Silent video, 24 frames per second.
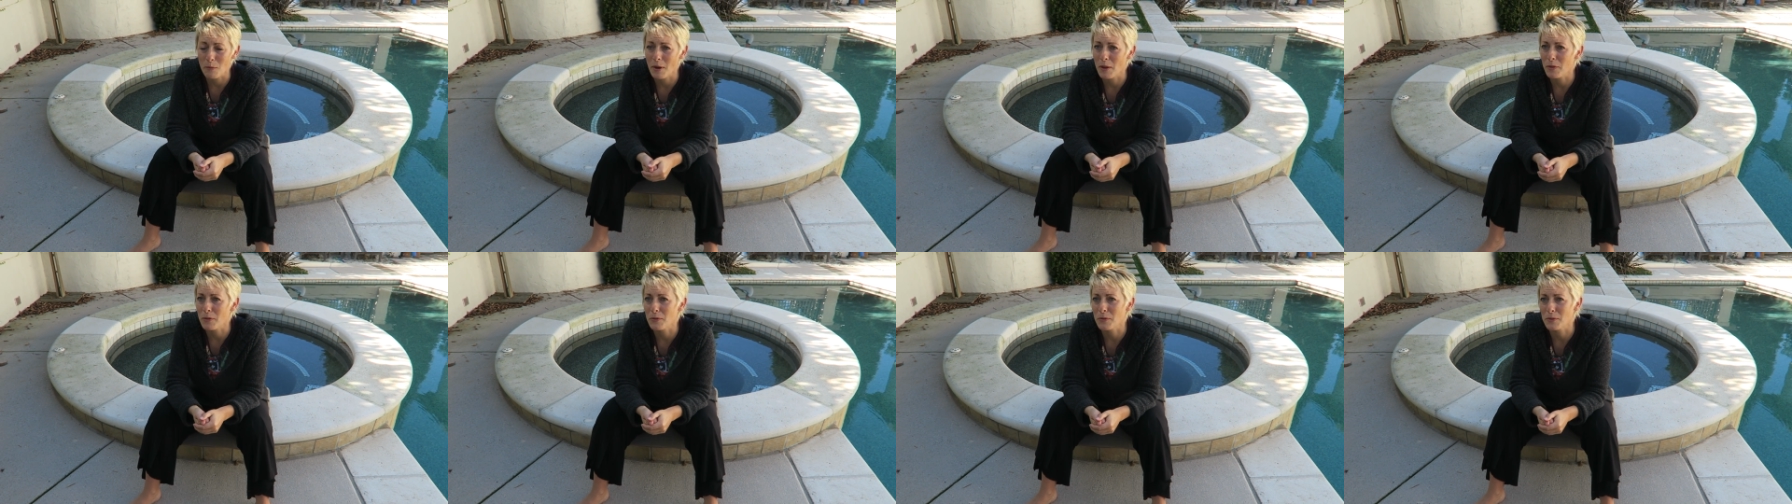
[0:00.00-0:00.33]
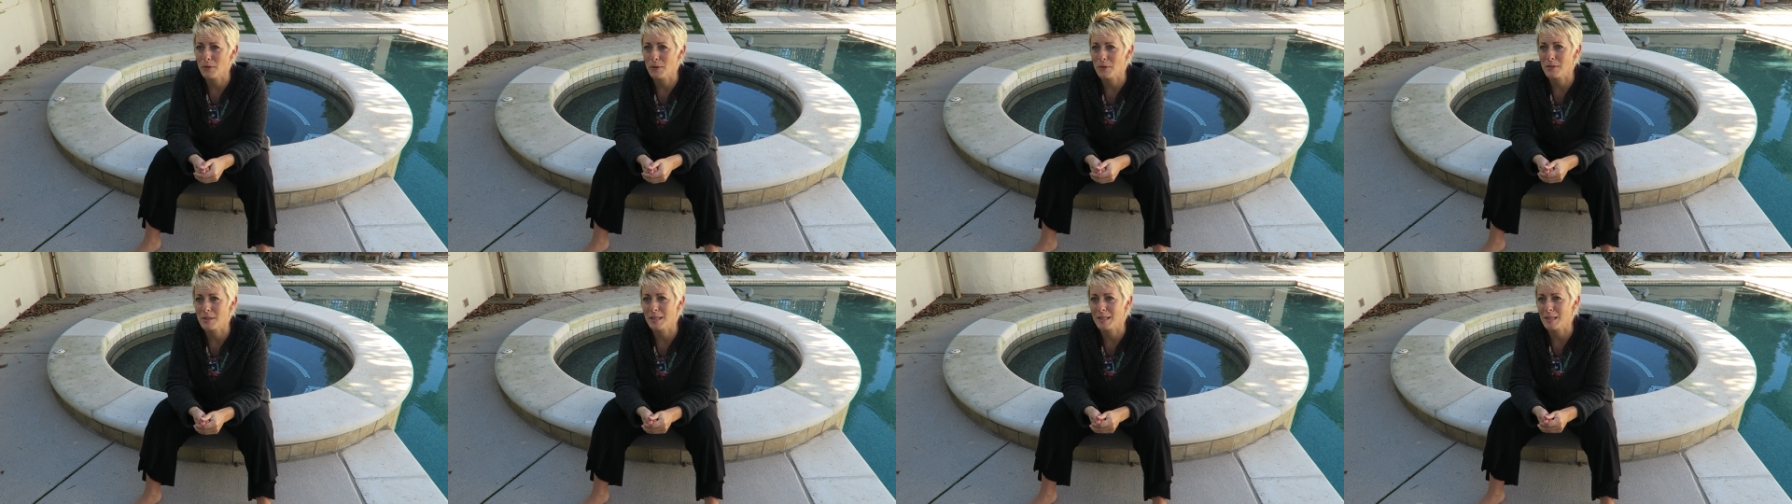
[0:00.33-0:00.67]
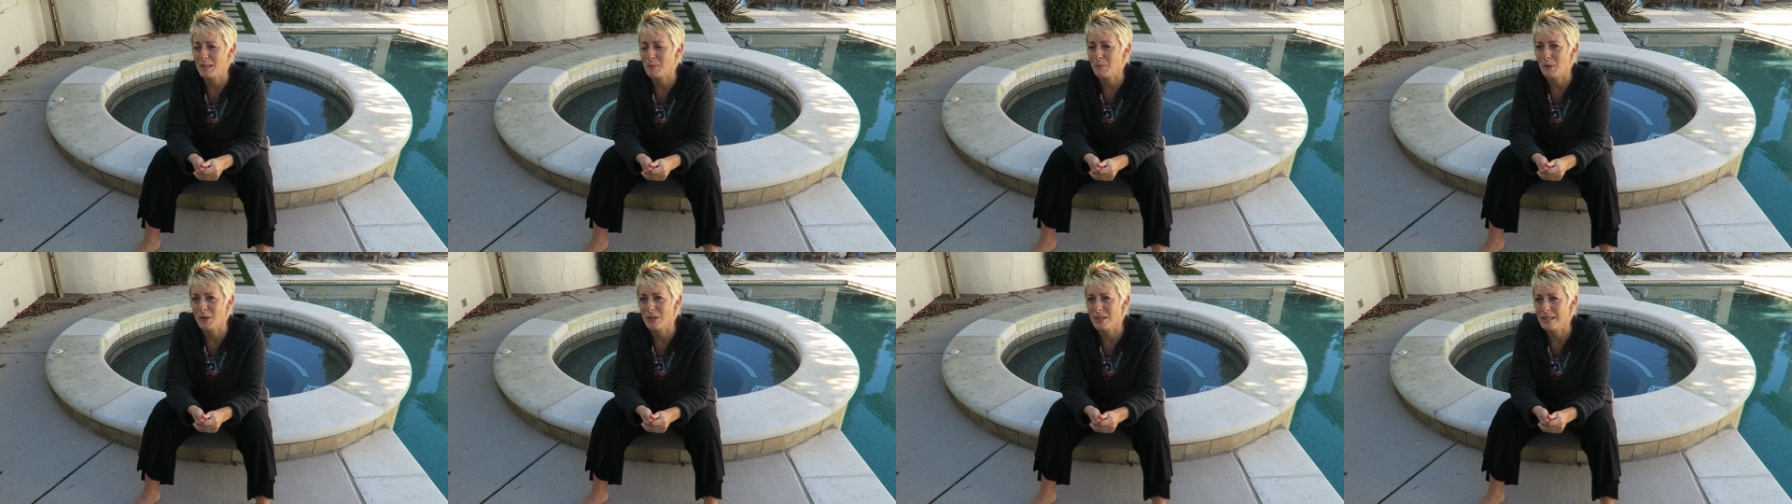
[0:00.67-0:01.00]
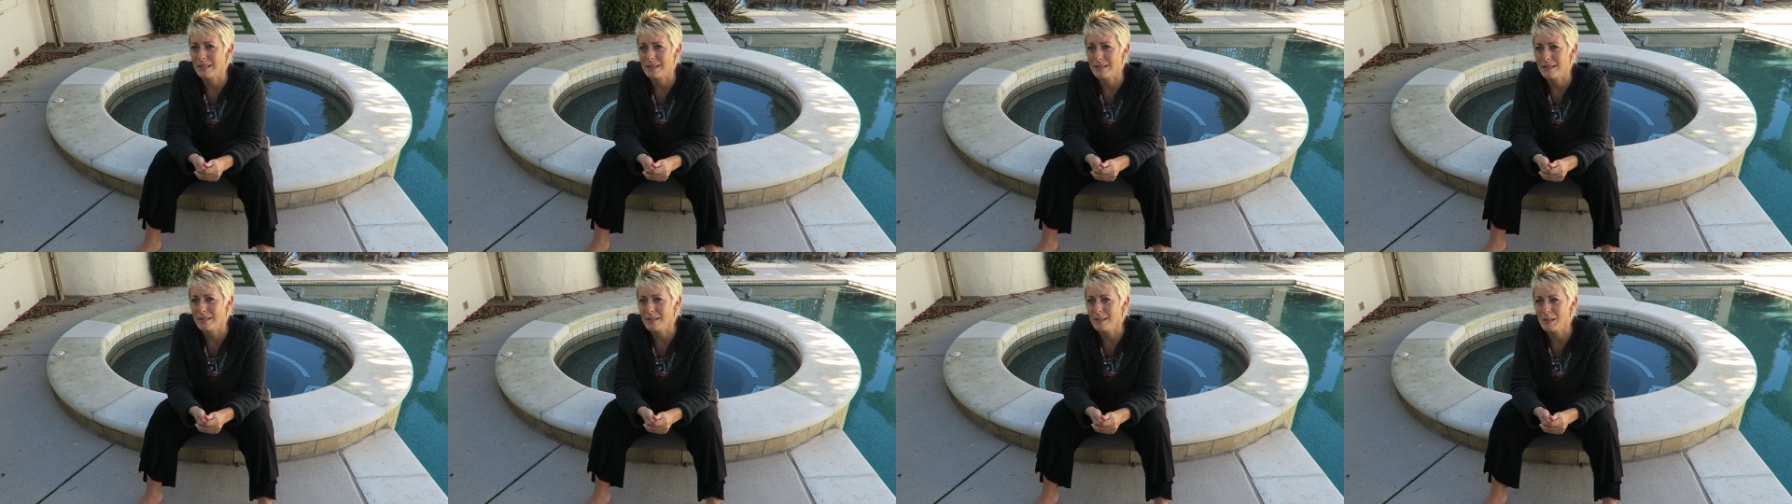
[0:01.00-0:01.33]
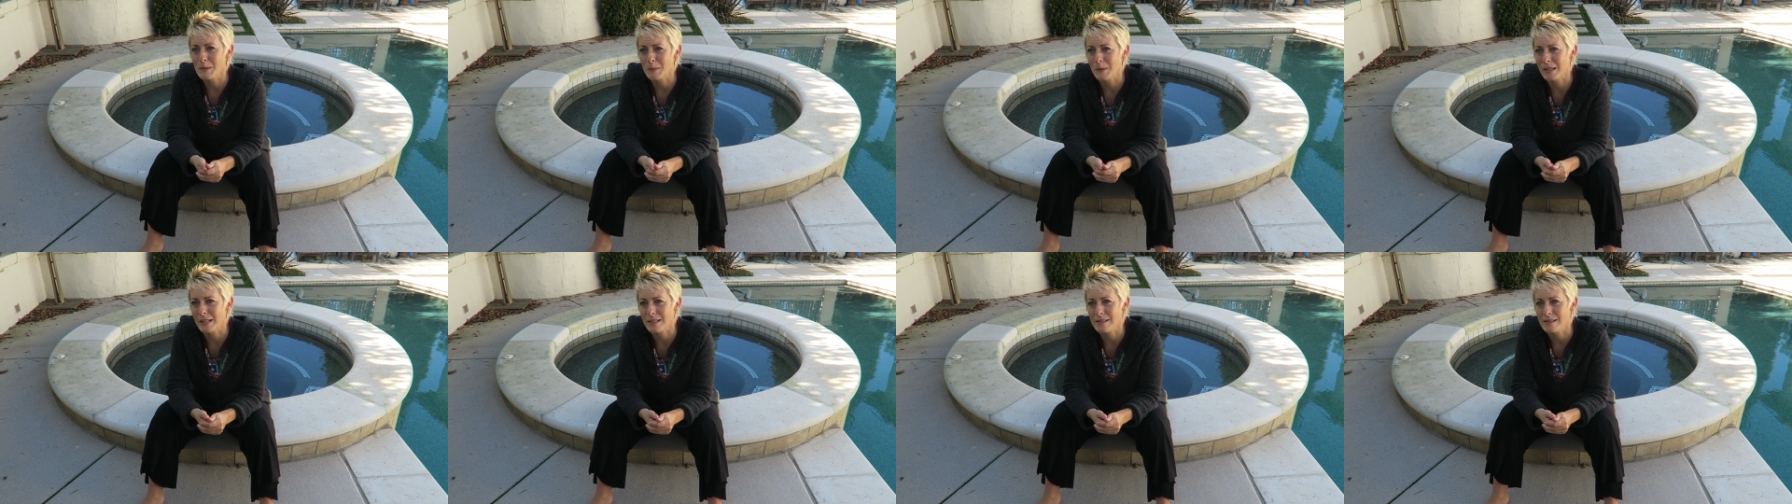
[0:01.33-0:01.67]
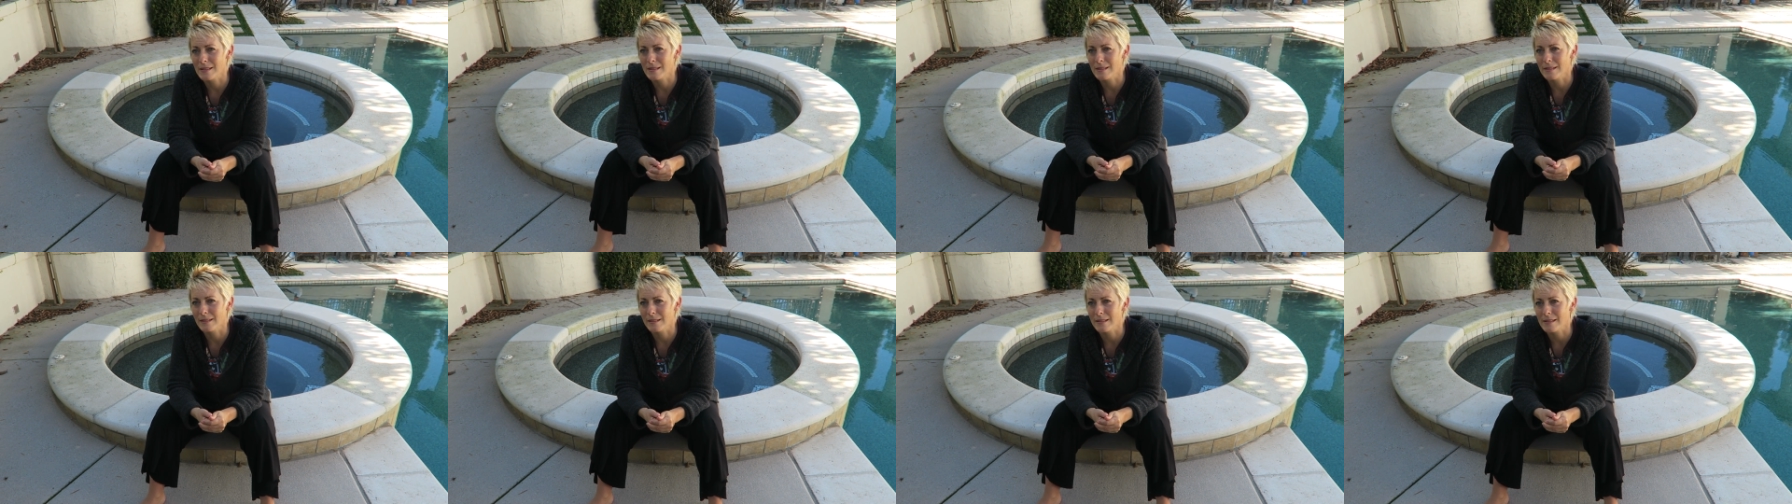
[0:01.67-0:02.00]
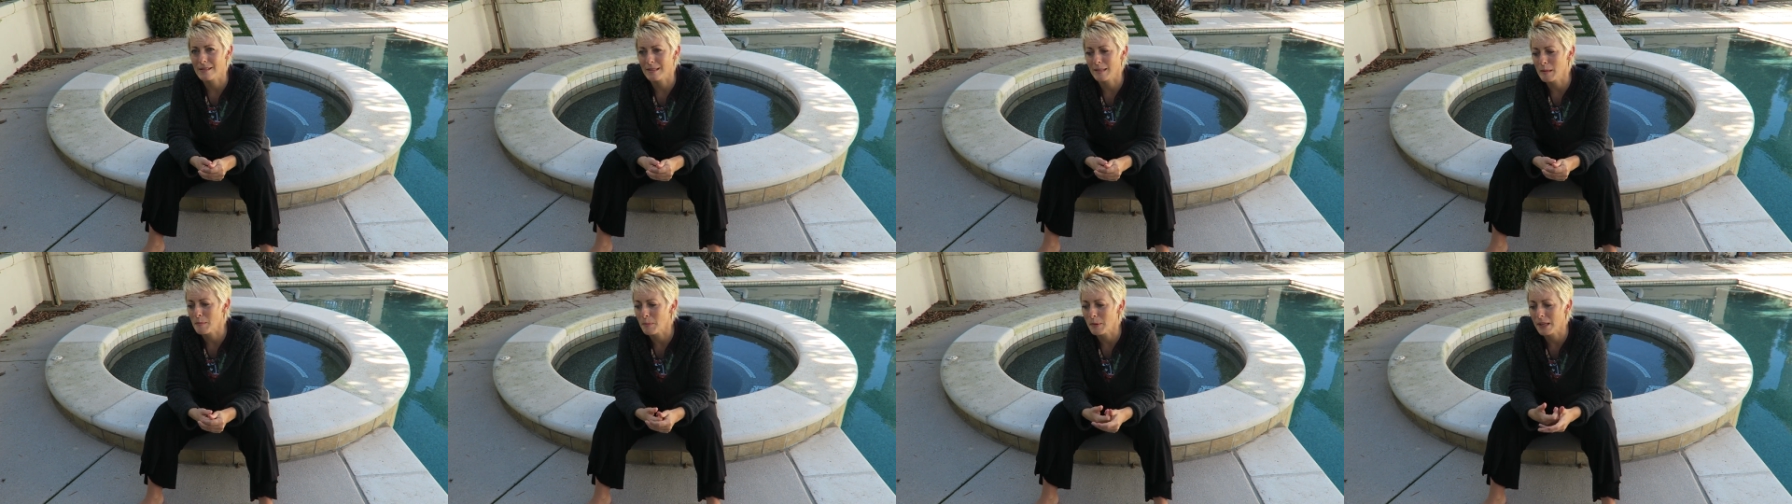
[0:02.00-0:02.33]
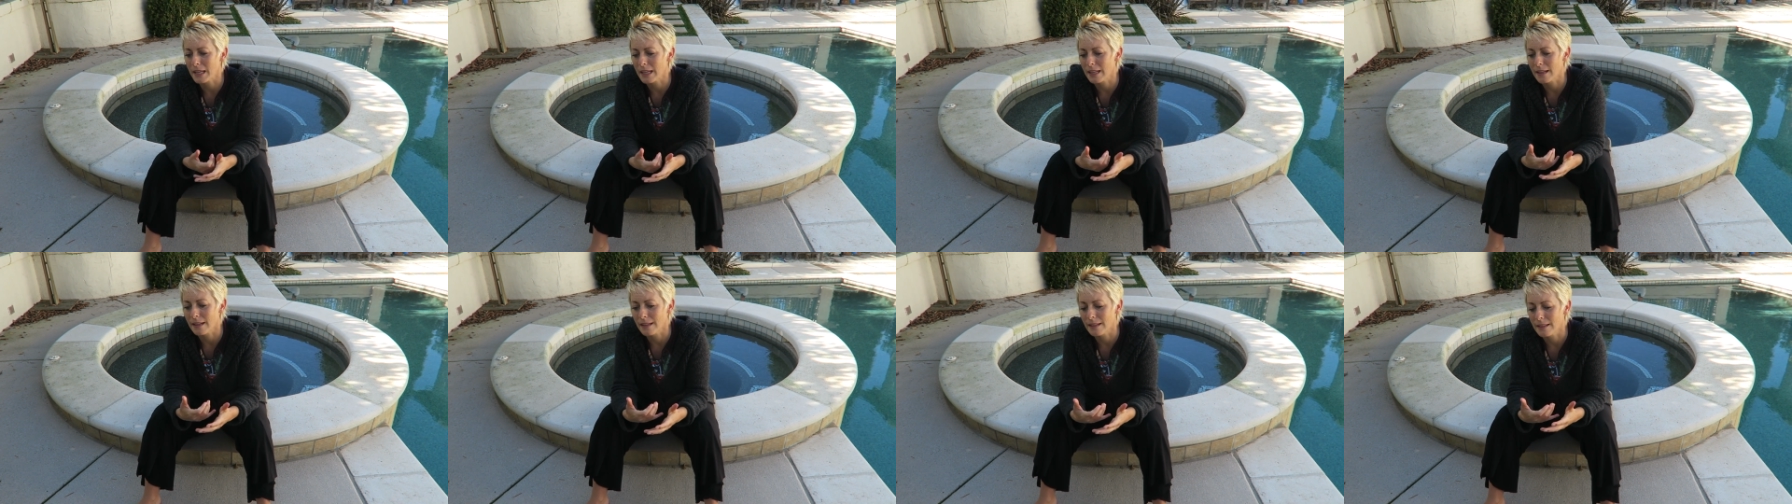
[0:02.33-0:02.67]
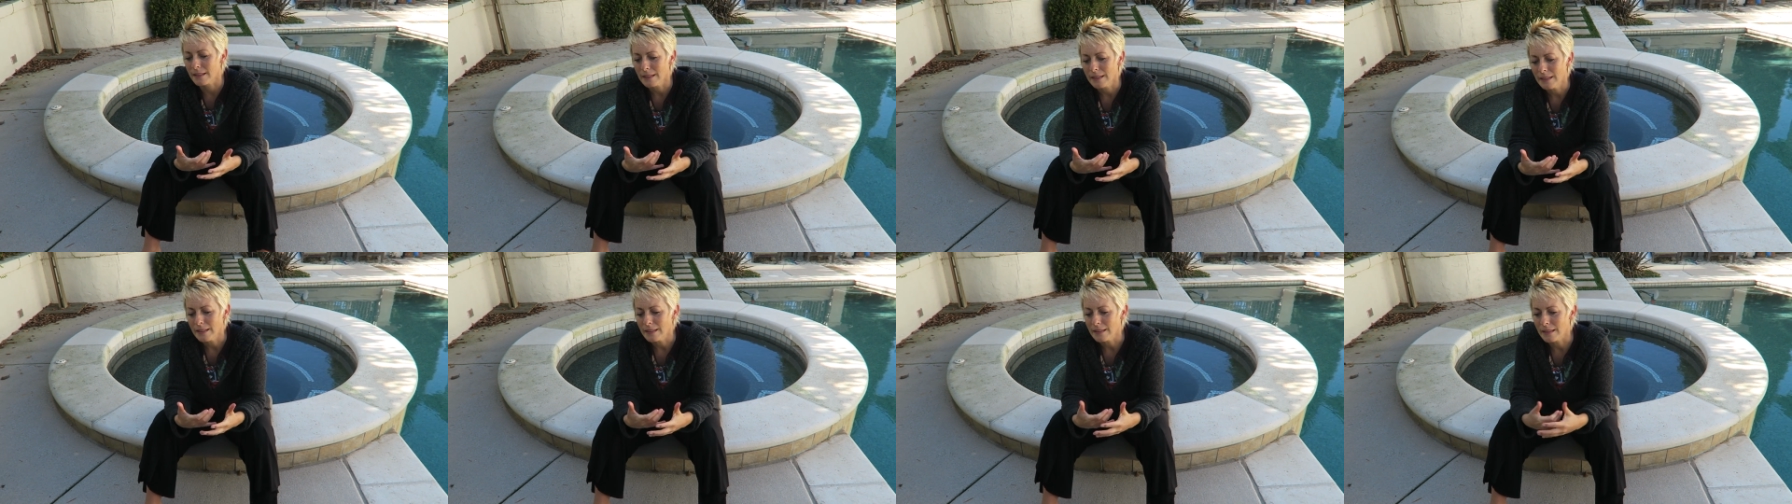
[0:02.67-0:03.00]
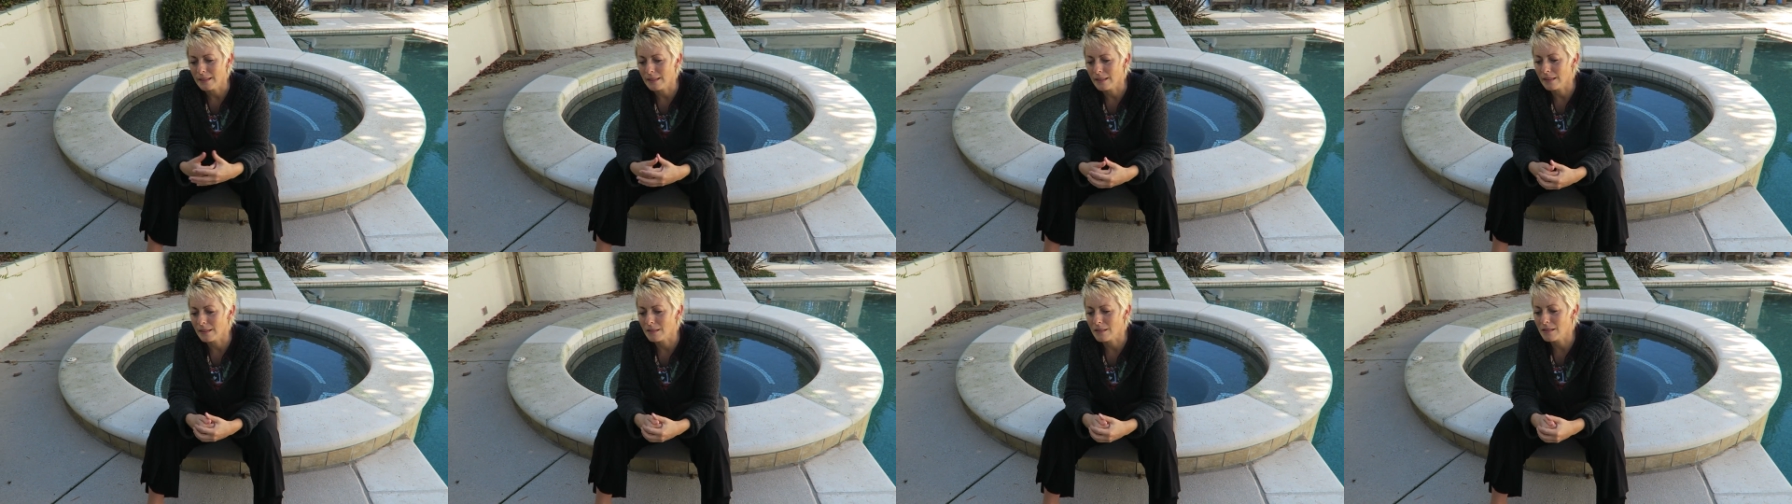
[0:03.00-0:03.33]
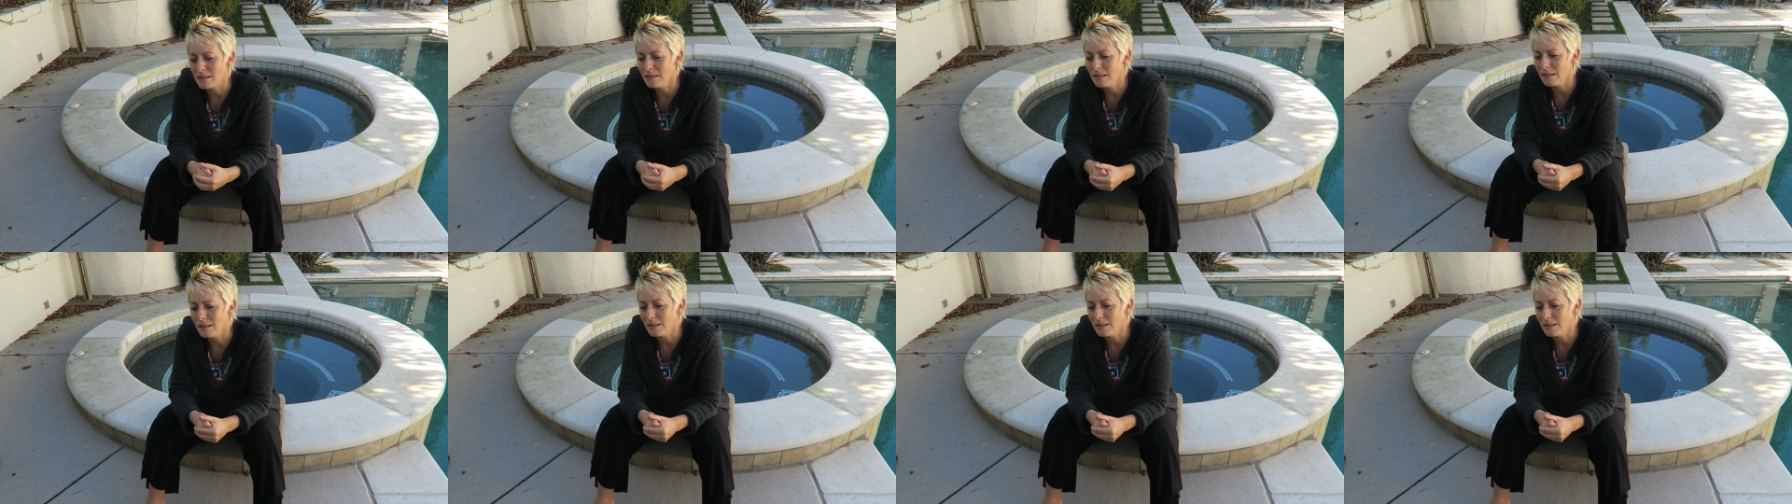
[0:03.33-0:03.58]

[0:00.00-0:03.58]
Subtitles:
went through those experiences, because sleeping in a little